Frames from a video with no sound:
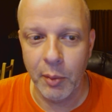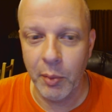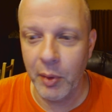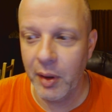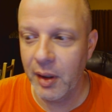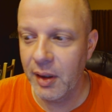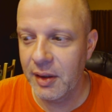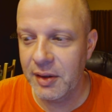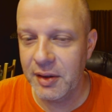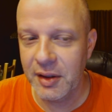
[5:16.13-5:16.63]
I
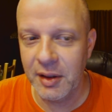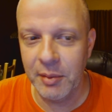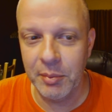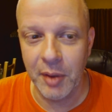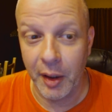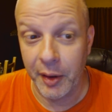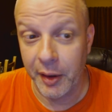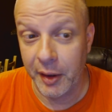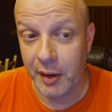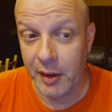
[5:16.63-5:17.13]
wanted to see
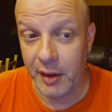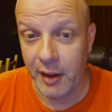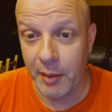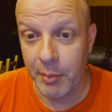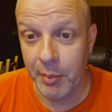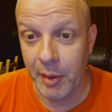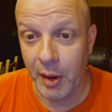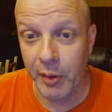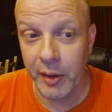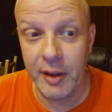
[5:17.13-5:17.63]
him. Are they going
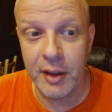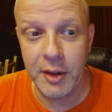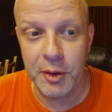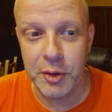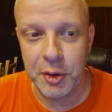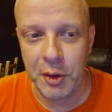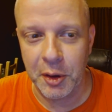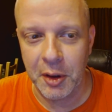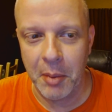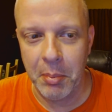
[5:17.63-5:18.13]
to get
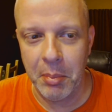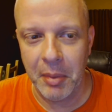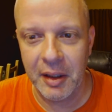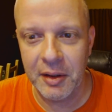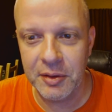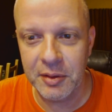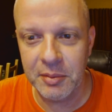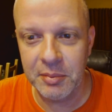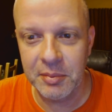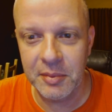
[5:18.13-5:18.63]
married? Is she going to
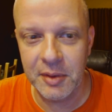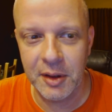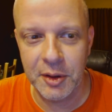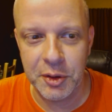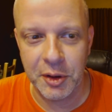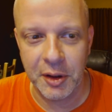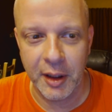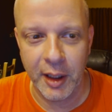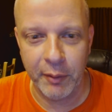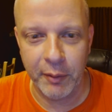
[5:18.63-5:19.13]
mace him?
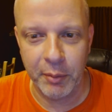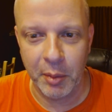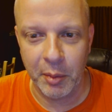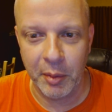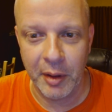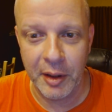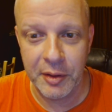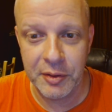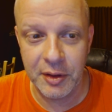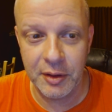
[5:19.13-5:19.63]
Is she going to have
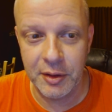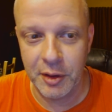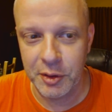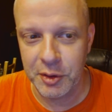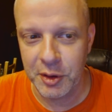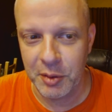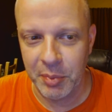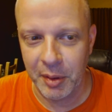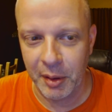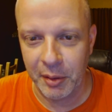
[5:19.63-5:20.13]
him arrested?
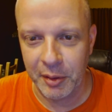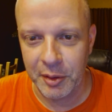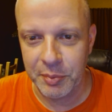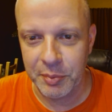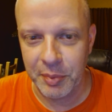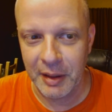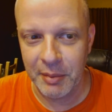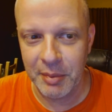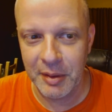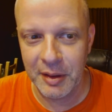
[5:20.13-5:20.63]
Does she bear
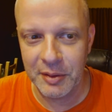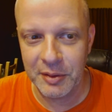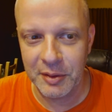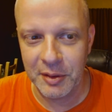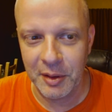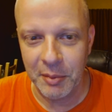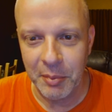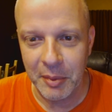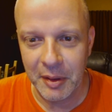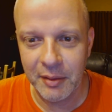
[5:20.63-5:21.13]
his
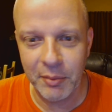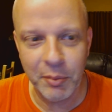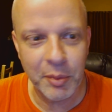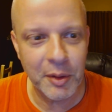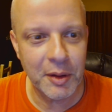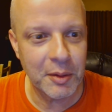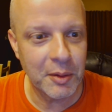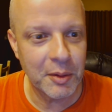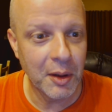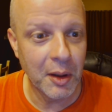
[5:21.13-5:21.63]
babies? I
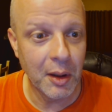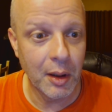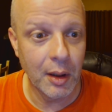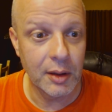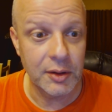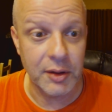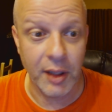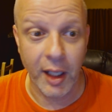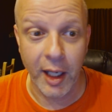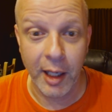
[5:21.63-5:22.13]
mean, what,
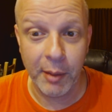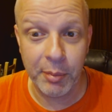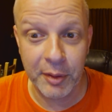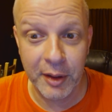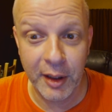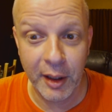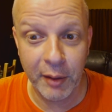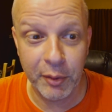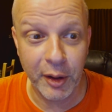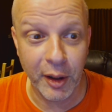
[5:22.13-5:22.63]
is it
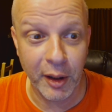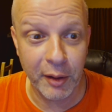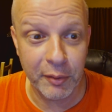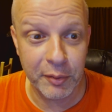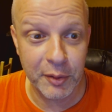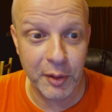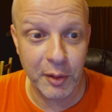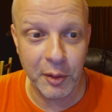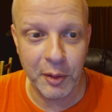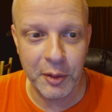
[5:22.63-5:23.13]
happily ever
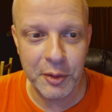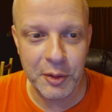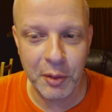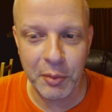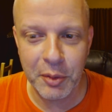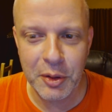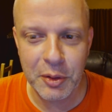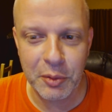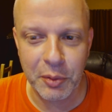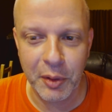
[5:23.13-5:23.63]
after, or
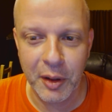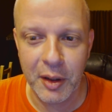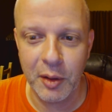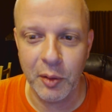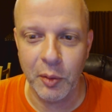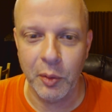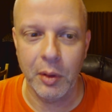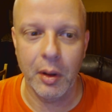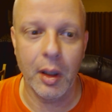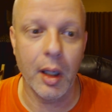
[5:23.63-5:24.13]
is it a
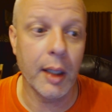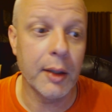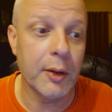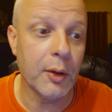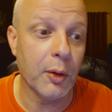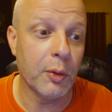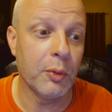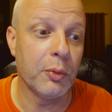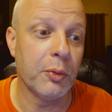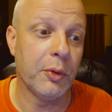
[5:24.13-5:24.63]
restraining order?
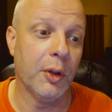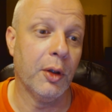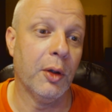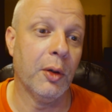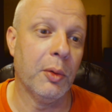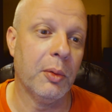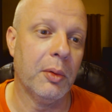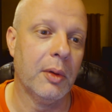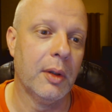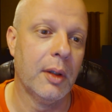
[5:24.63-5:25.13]
I don't
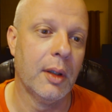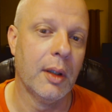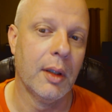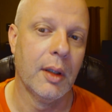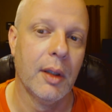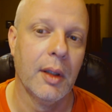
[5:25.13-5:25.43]
know.